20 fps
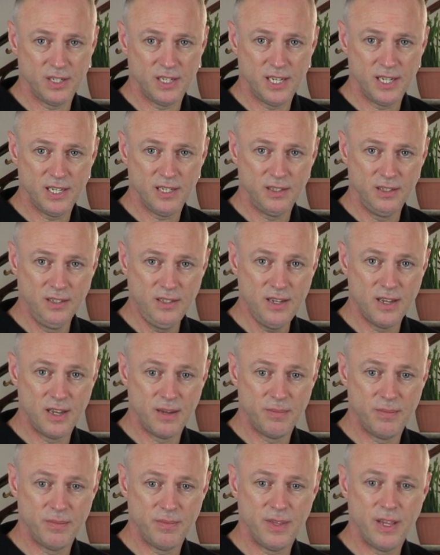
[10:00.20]
there.
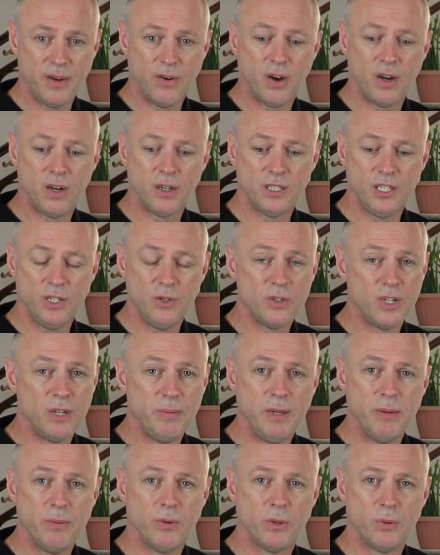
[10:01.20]
There are usually
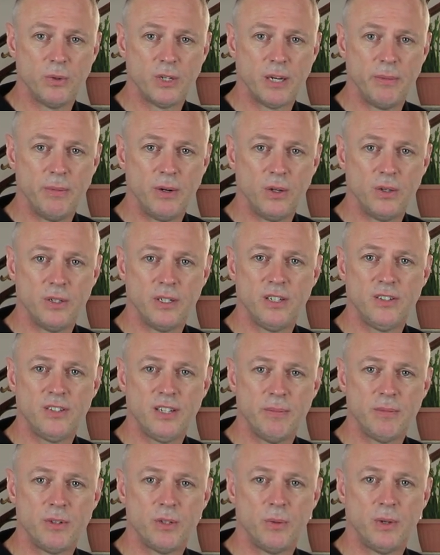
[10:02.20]
people that will come along and
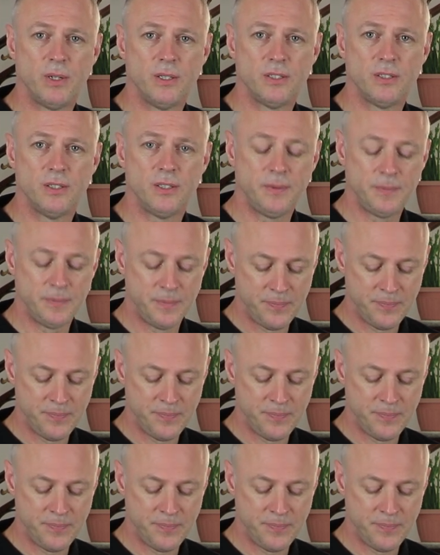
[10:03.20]
attempt to answer.